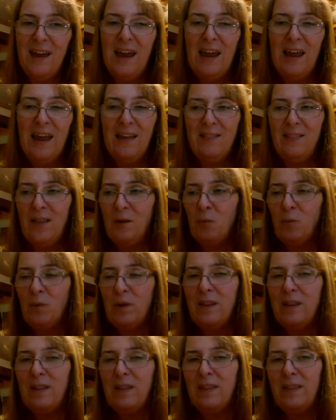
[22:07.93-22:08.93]
and then
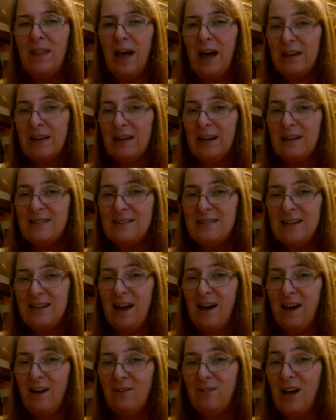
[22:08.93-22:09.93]
when I got
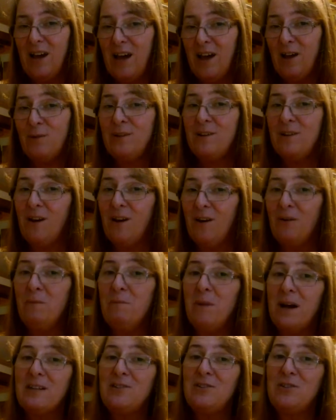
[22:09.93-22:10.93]
down, I would go and
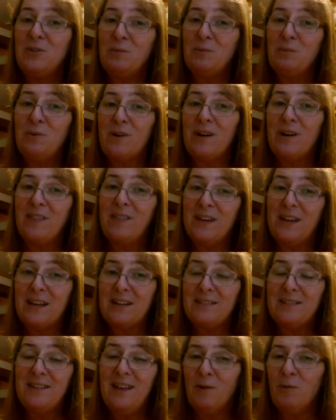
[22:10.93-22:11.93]
buy two more at the
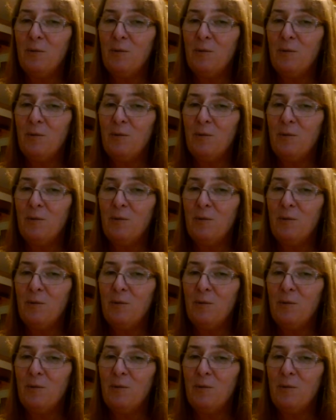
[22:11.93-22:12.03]
next sale.